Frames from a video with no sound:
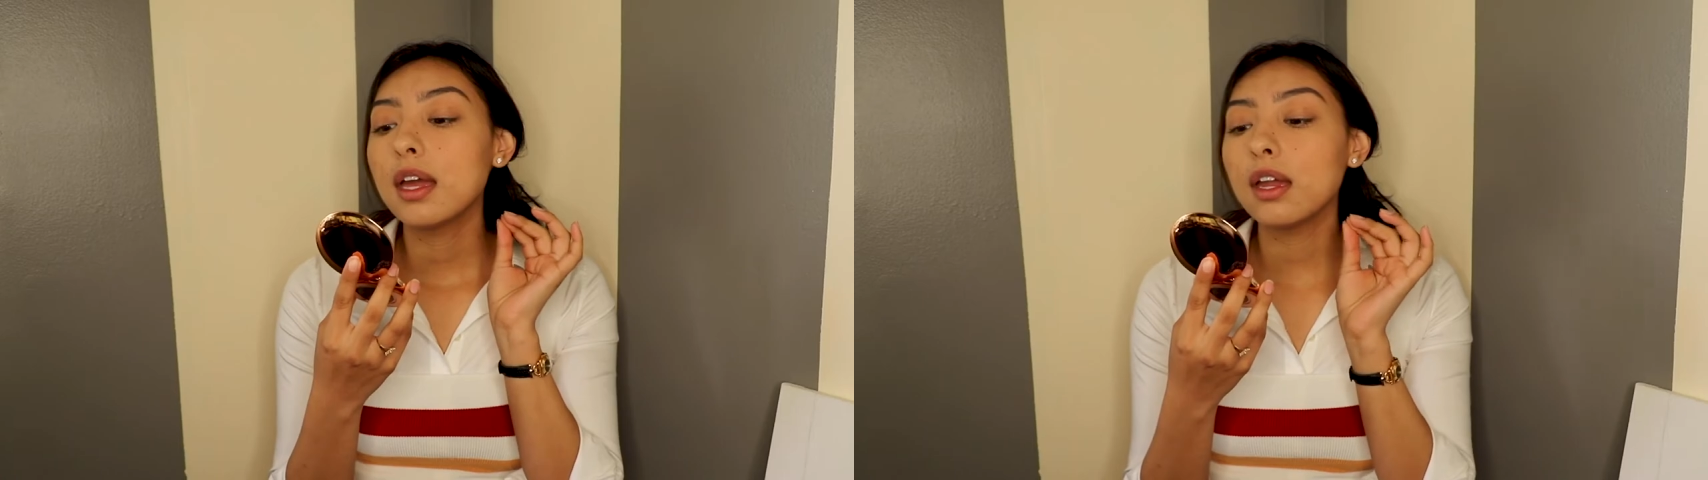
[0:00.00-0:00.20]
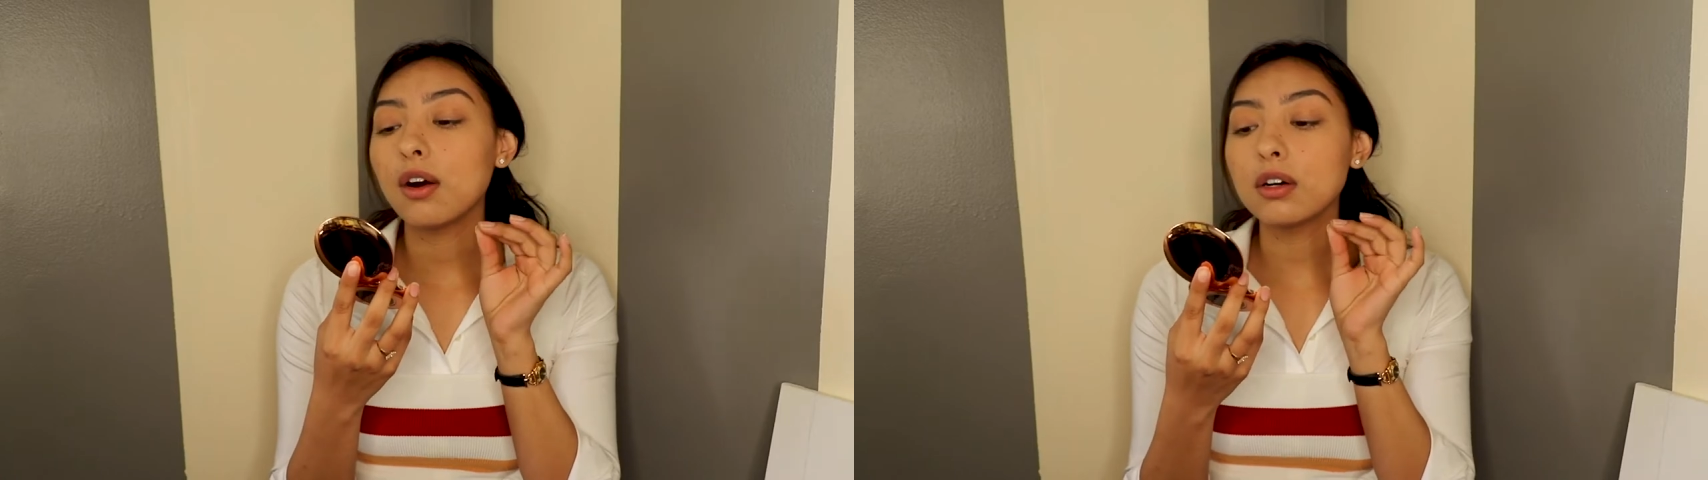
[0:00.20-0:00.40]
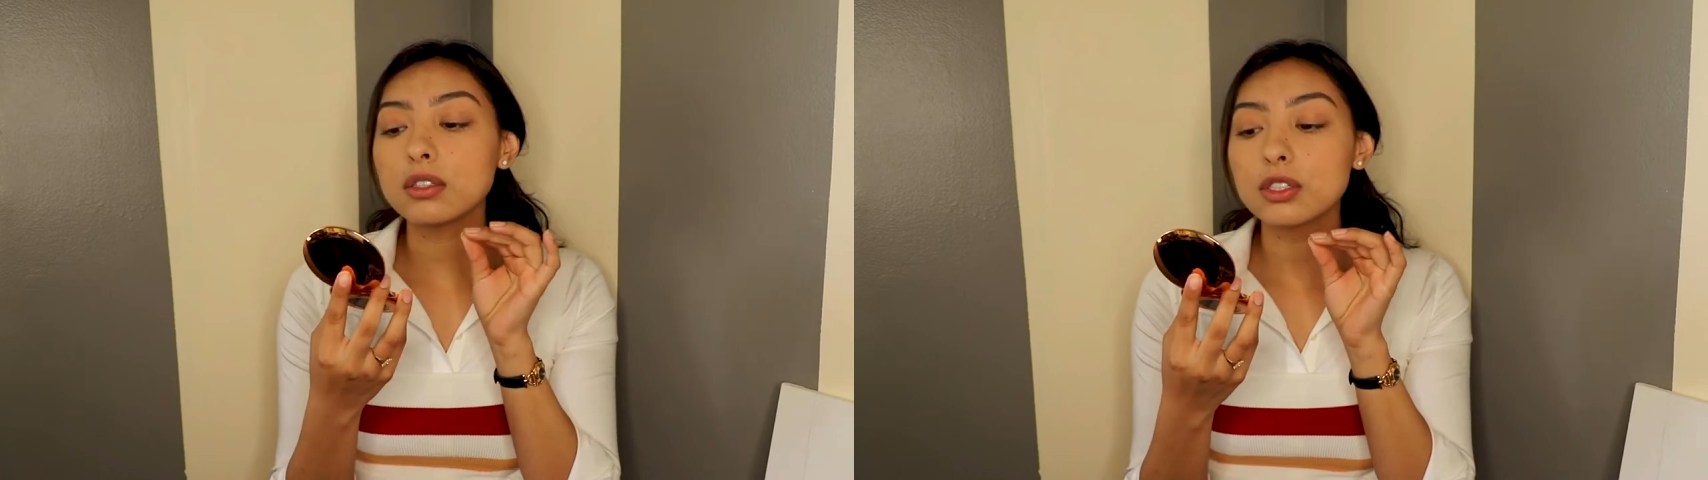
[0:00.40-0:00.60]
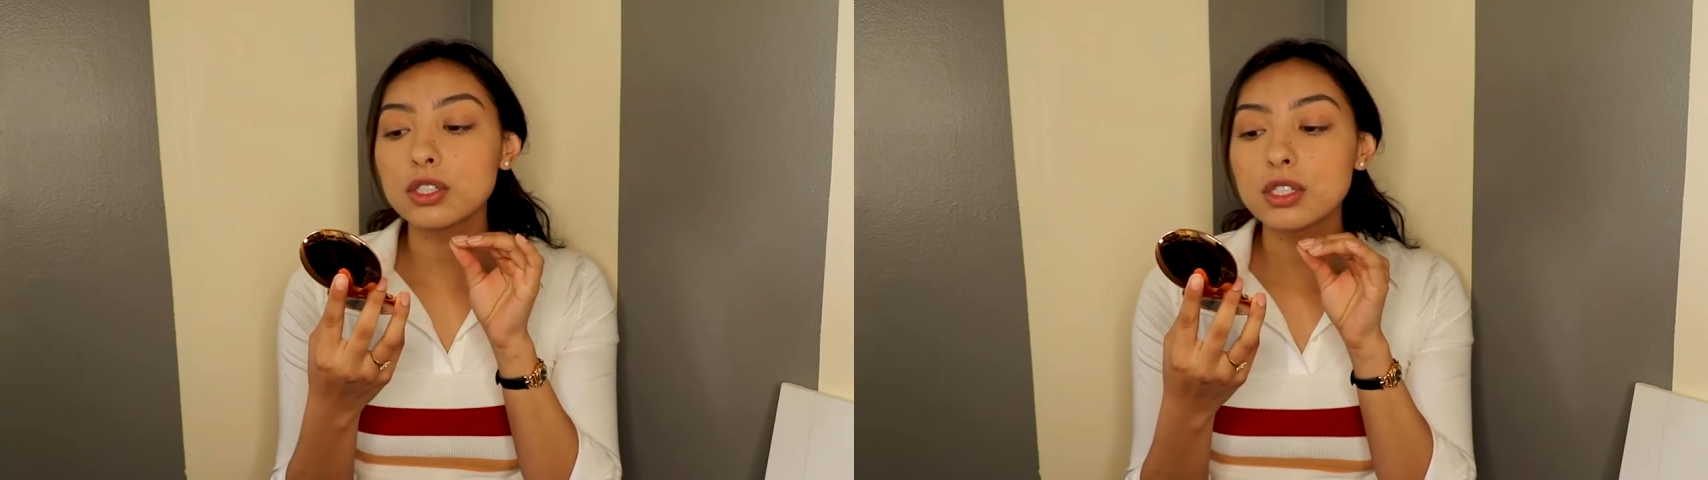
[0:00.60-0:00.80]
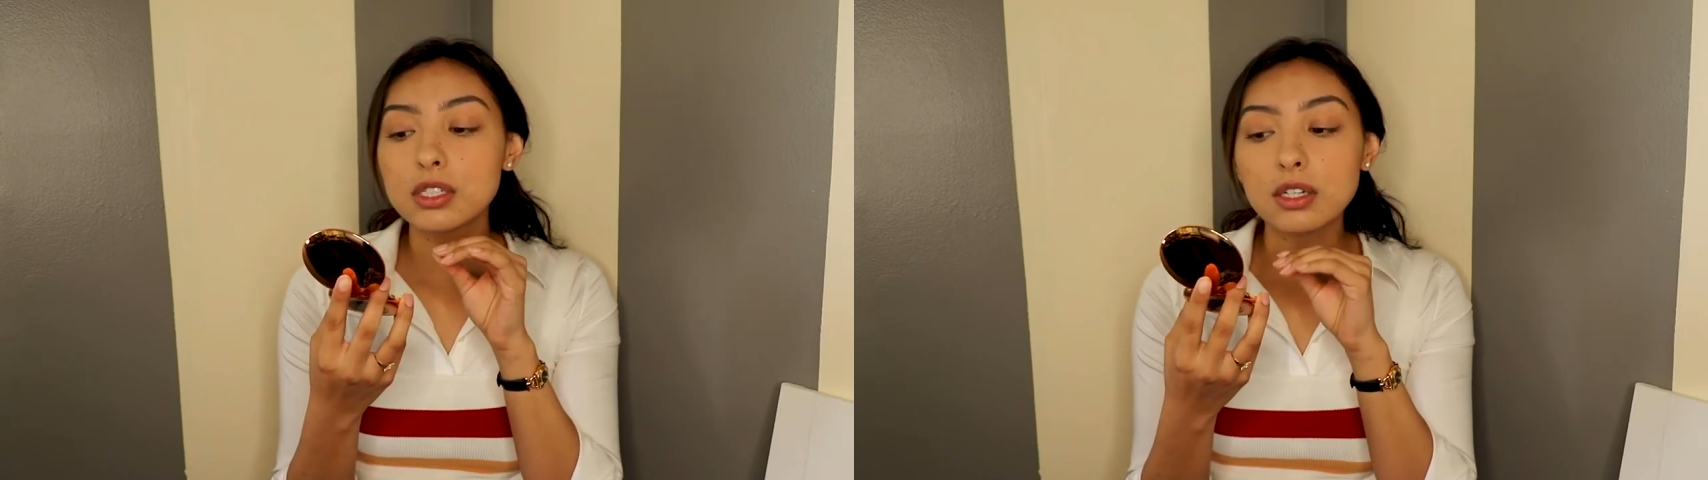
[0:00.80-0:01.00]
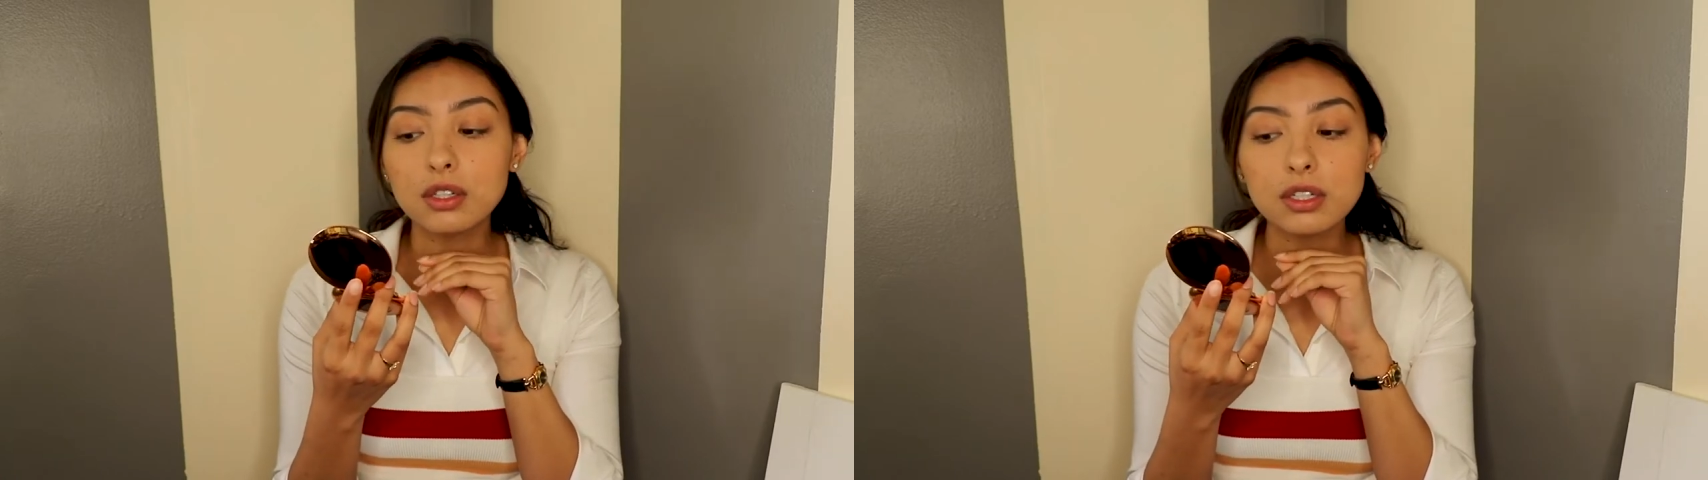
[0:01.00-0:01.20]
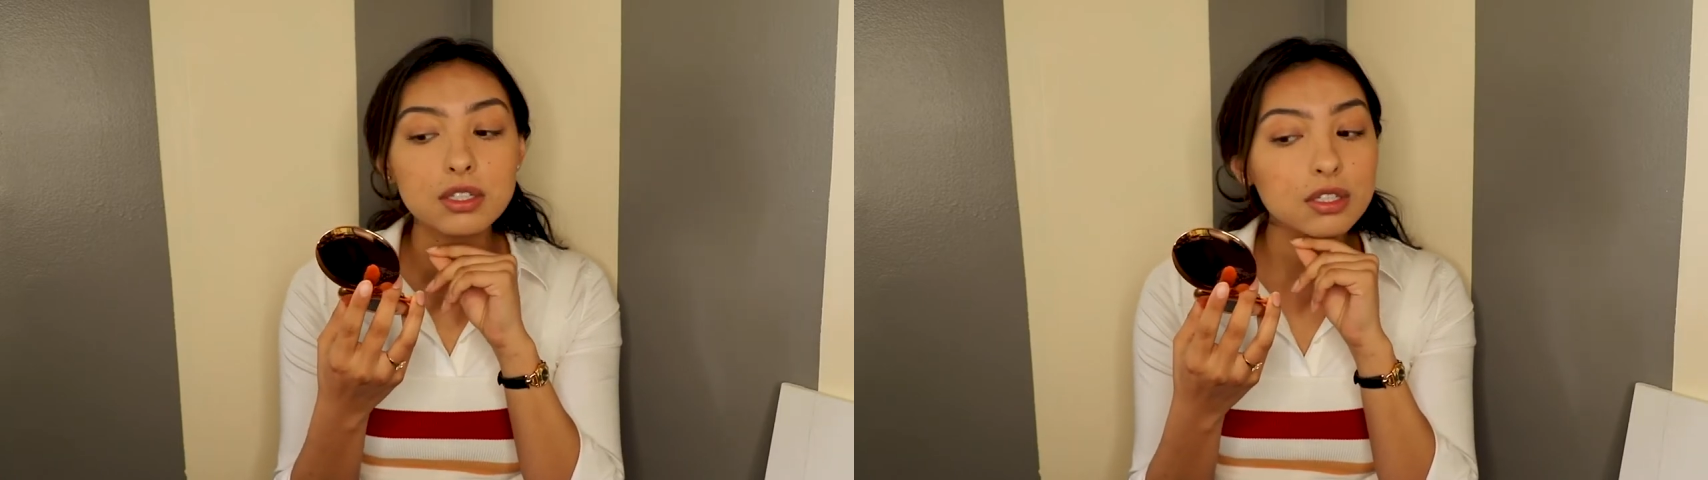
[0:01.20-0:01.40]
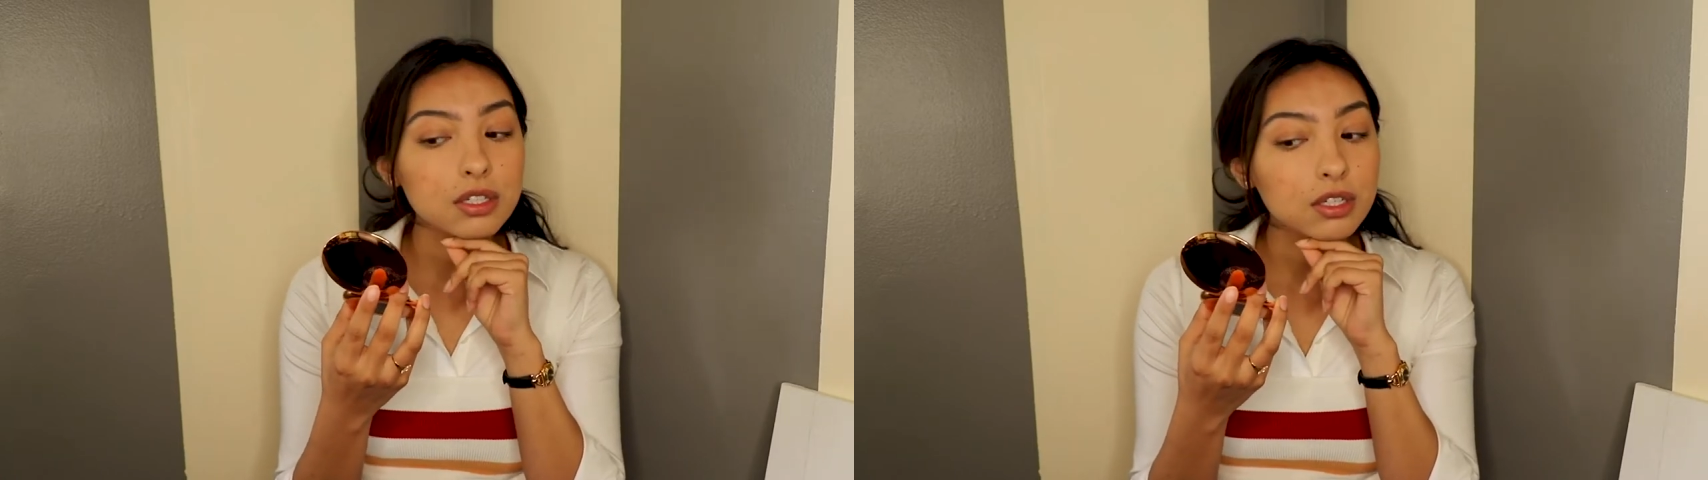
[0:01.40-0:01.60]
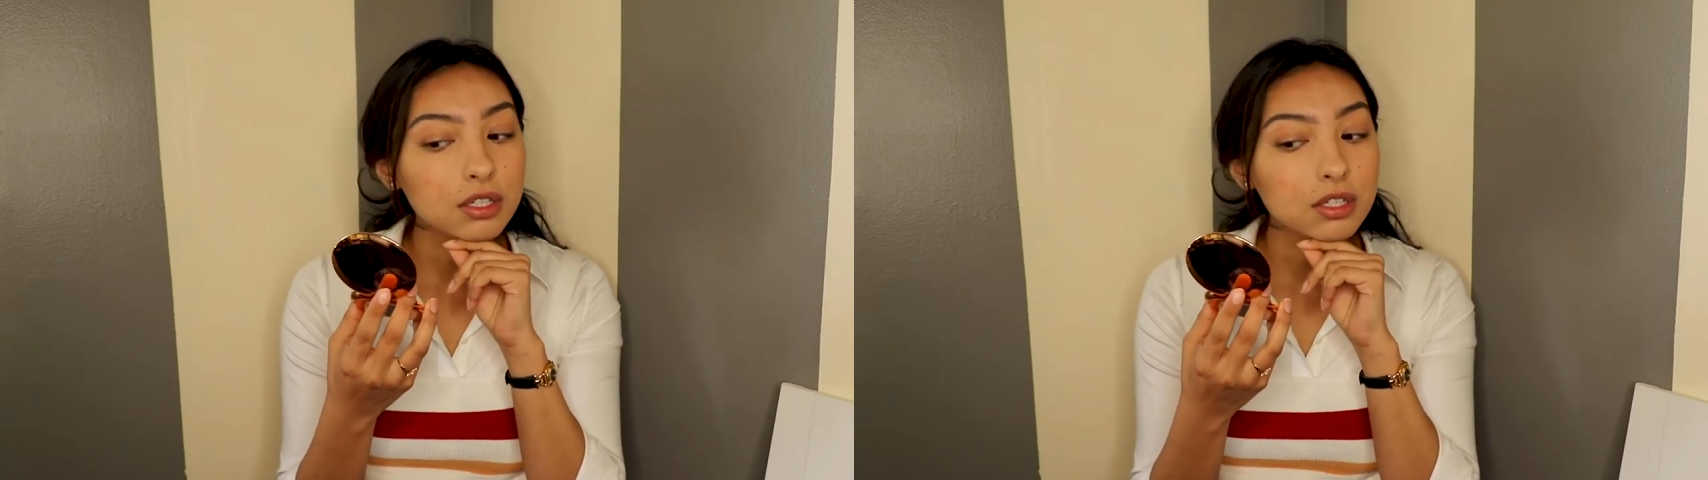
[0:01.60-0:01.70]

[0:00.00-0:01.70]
It all just still looks